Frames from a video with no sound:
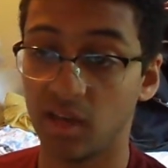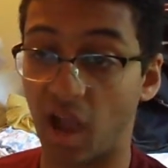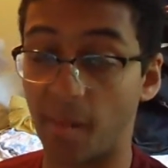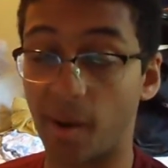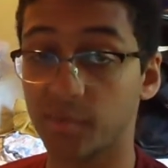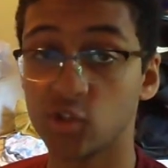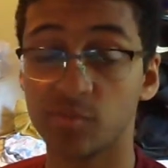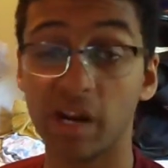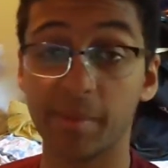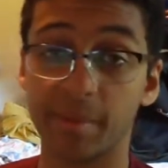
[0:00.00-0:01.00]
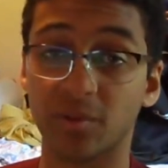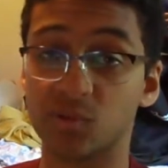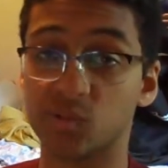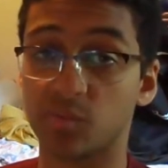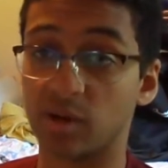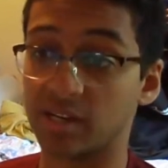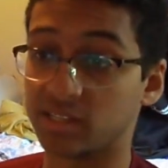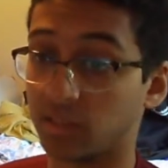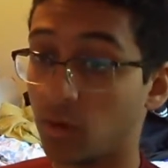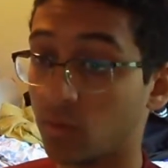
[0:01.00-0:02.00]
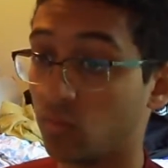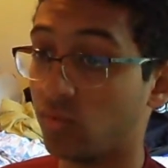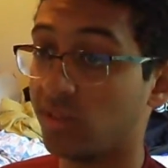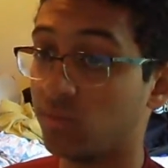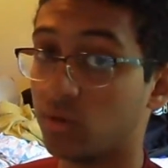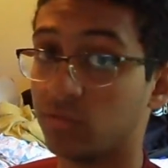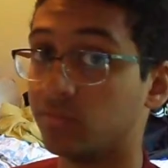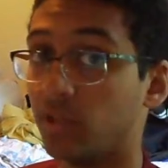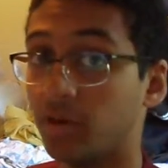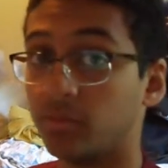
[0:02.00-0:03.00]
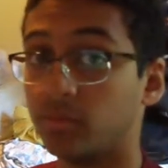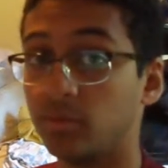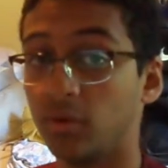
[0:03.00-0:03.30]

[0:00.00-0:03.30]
I'm sure many people were surprised. No one really would have known